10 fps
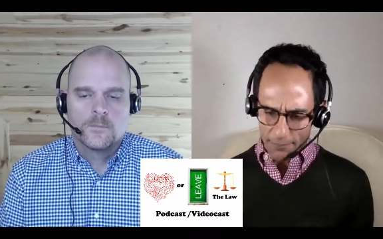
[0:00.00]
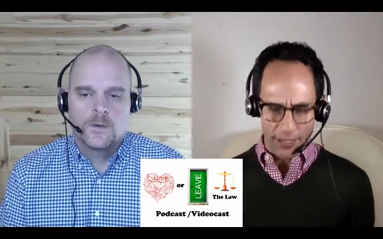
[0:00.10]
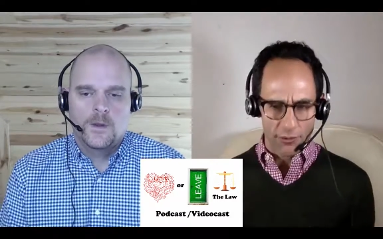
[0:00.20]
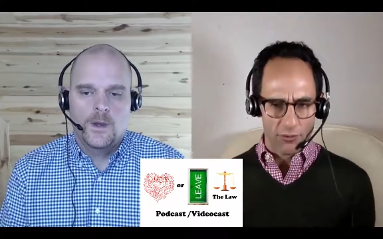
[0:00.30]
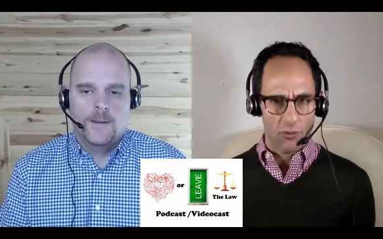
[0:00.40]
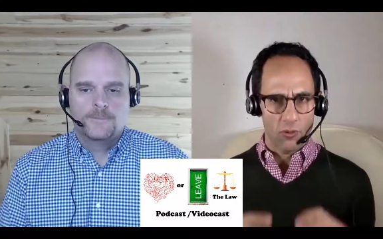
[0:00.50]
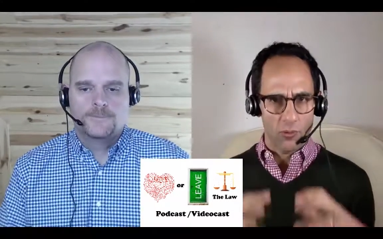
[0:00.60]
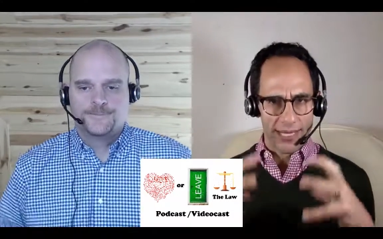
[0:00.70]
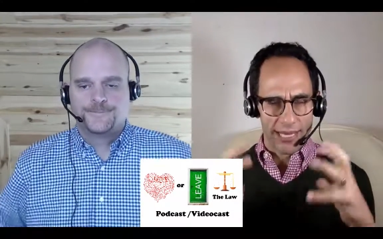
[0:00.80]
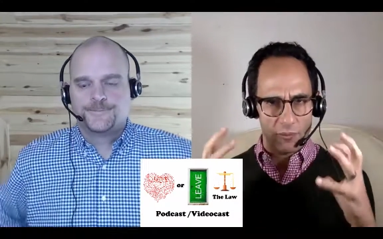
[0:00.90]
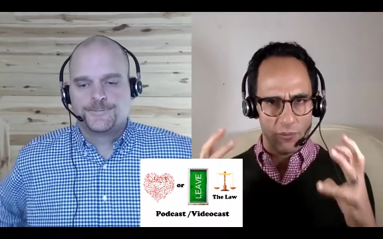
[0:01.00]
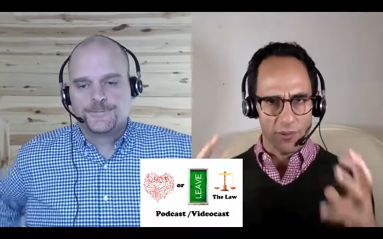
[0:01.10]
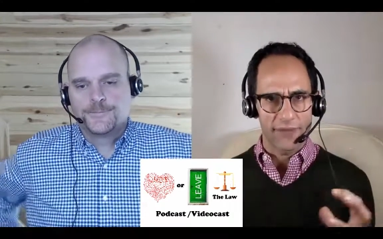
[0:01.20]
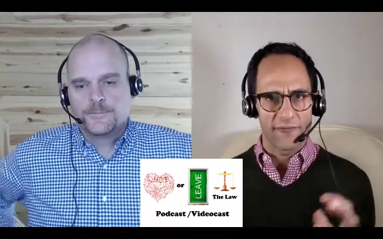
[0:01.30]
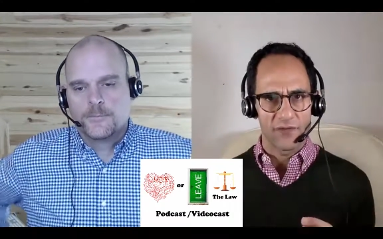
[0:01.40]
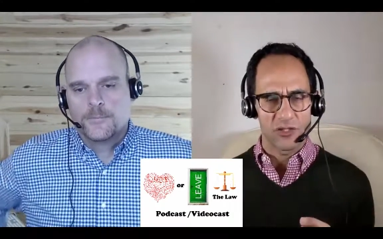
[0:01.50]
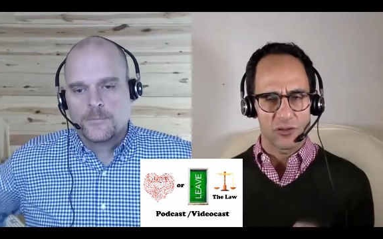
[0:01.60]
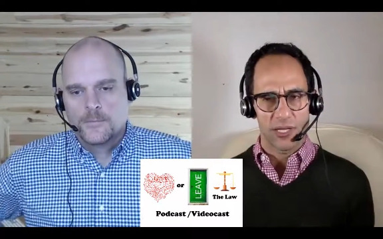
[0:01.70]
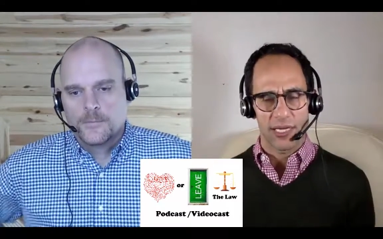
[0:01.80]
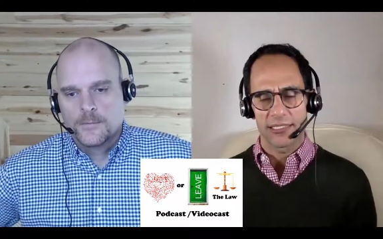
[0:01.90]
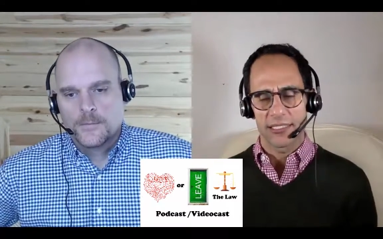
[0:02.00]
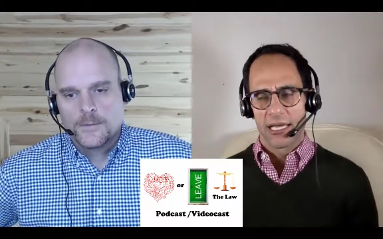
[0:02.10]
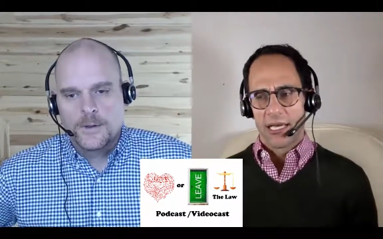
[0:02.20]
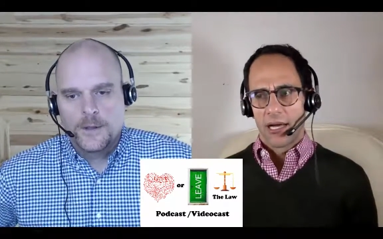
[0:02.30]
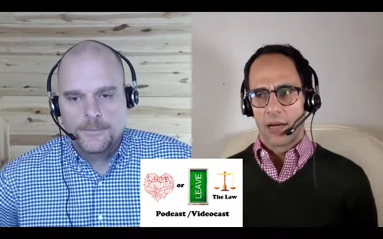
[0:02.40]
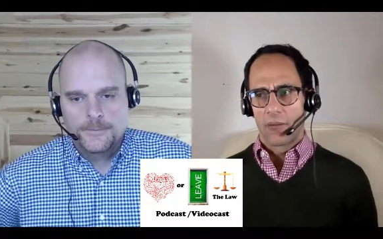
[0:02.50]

Speaker 1: empirical yeah. we can't really visualize yep.